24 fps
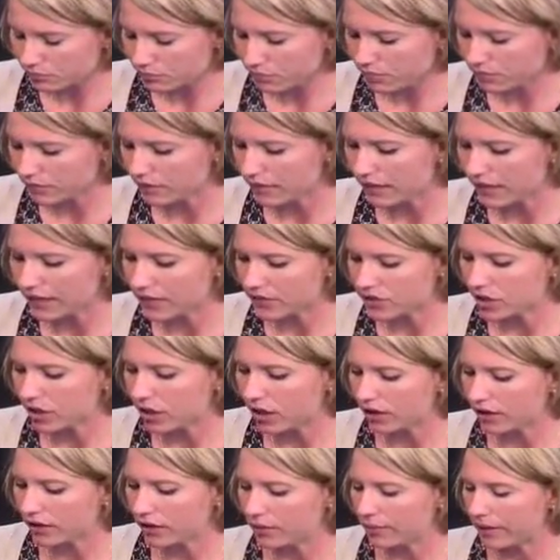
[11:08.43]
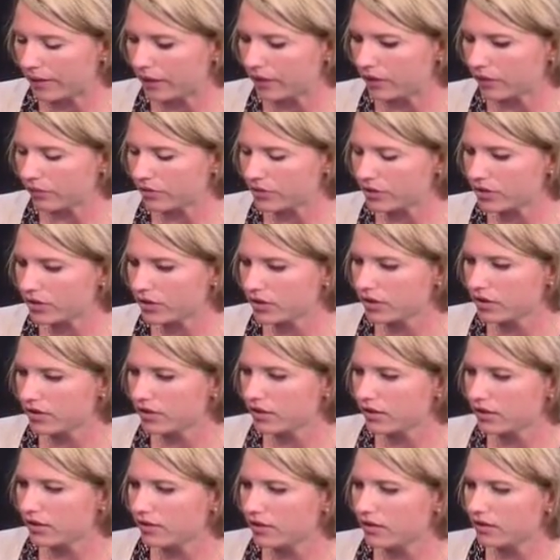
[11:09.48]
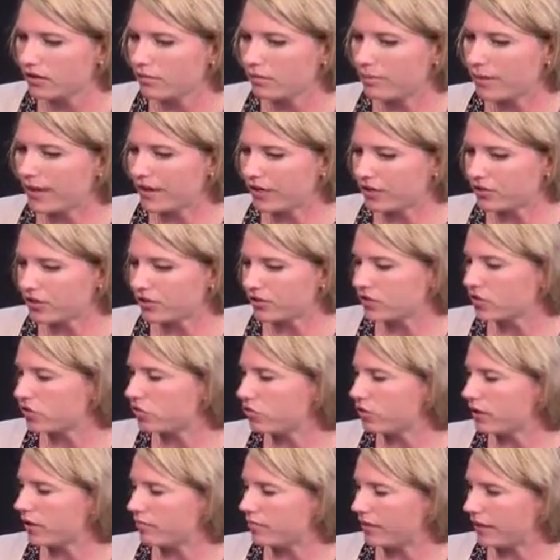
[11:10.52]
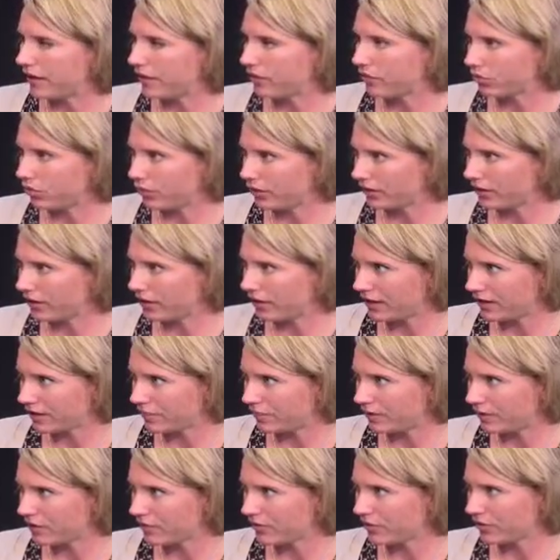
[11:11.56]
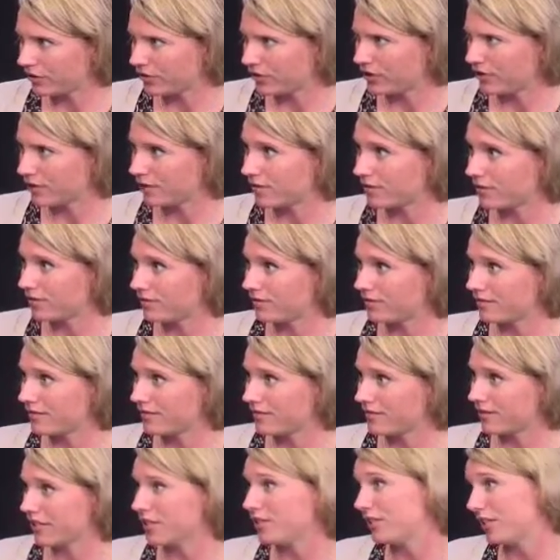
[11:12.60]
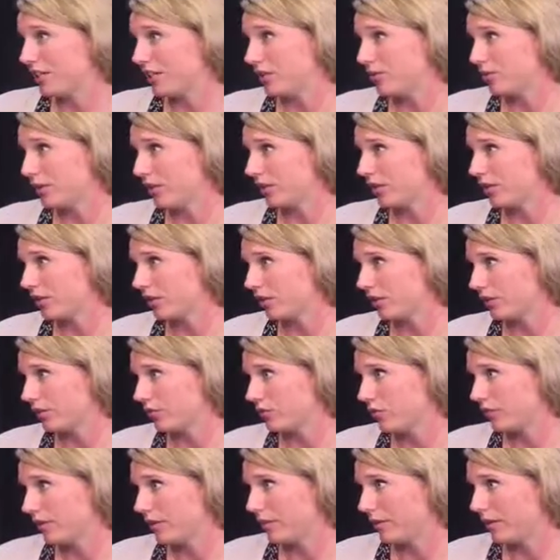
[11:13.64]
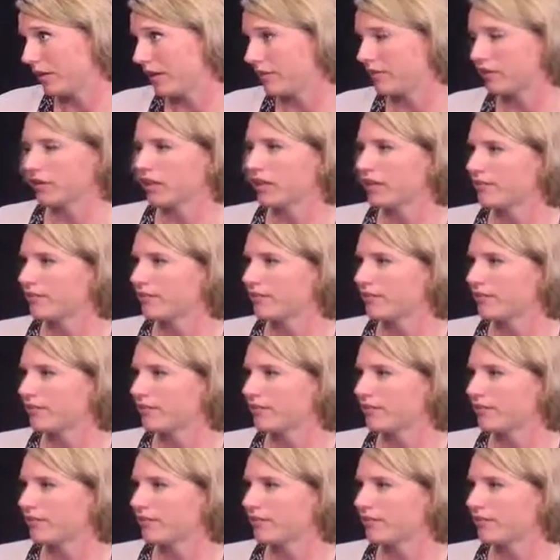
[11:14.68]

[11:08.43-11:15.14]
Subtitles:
that talk about patients who have been enrolled in hospice versus continuing curative treatment, and the life